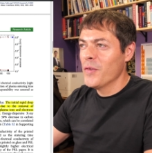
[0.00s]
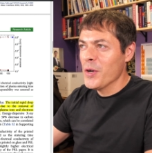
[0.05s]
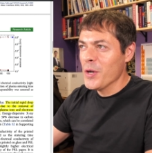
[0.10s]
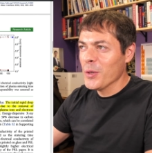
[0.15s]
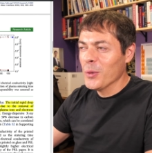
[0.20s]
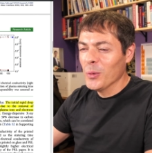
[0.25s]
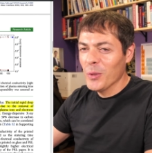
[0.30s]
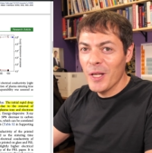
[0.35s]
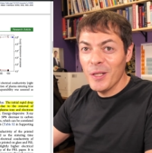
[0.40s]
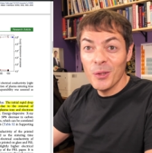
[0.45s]
very
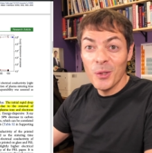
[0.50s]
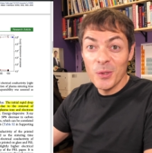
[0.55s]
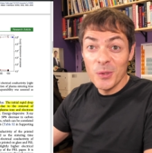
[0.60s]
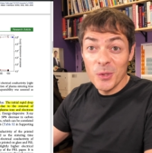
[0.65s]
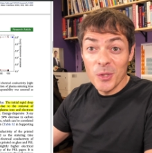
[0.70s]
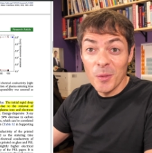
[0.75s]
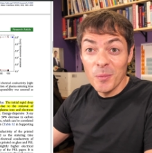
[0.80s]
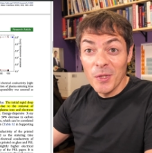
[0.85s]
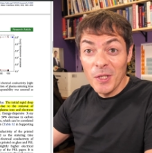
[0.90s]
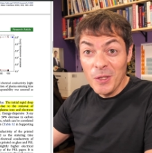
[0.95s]
cool. I
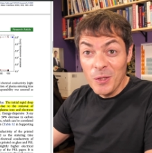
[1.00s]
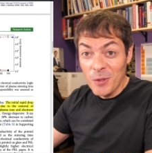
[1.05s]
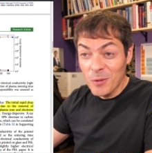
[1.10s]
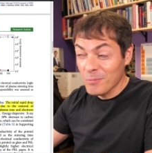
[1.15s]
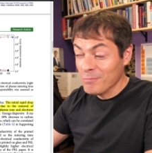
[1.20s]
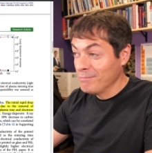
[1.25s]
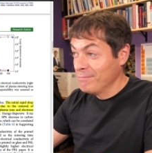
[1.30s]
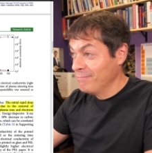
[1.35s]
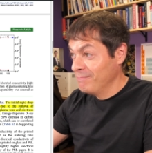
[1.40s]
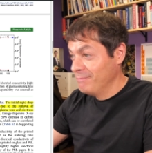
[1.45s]
learned something
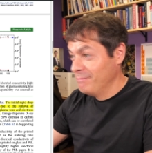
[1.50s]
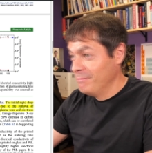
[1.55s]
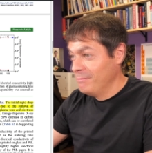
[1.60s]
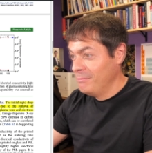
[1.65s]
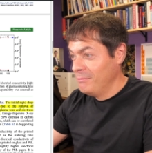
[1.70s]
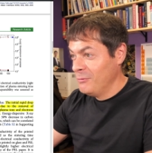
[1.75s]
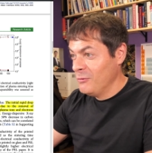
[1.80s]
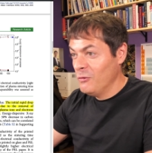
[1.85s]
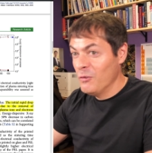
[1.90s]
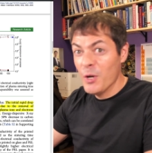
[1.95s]
new.
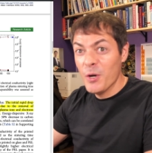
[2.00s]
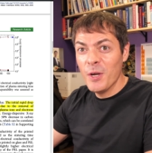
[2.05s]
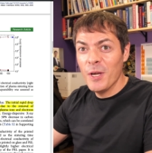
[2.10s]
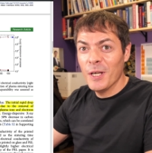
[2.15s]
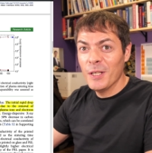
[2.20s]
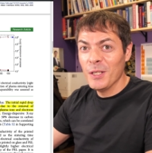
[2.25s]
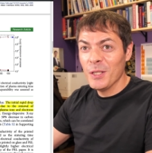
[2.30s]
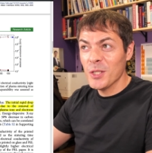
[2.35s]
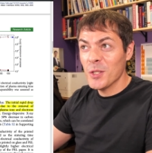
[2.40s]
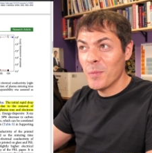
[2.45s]
Very
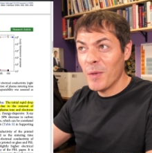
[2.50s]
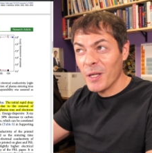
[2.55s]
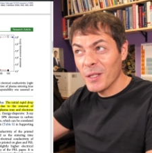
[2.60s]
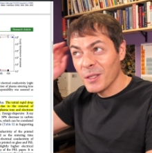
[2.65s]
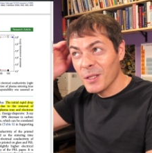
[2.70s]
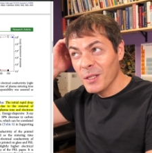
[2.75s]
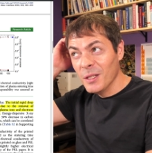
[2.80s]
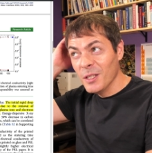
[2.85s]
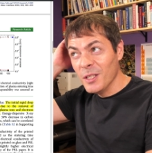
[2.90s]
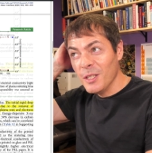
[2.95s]

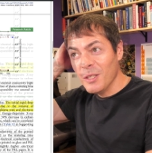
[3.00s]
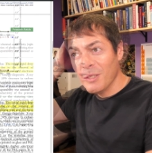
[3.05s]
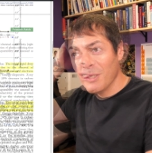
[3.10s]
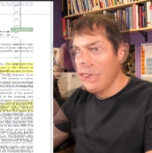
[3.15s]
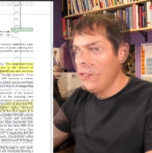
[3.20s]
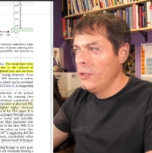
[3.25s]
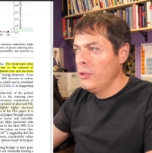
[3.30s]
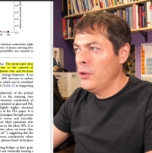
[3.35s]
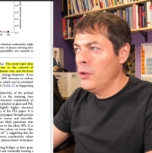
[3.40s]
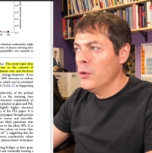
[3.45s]
unexpectedly,
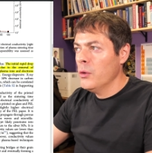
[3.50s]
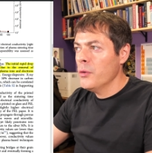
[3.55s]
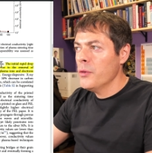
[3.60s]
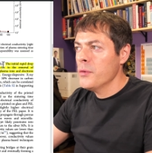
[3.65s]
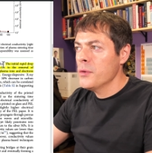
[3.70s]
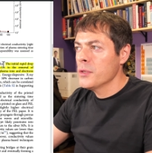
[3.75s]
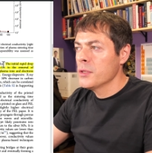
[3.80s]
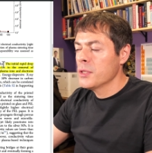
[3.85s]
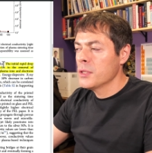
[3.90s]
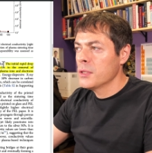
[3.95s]
the
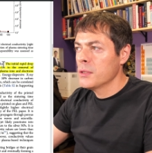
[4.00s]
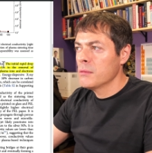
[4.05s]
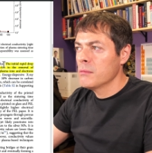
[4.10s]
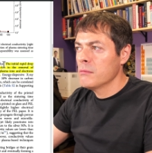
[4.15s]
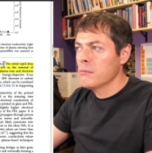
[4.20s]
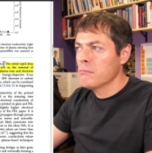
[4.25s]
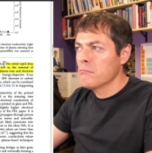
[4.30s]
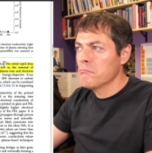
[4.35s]
authors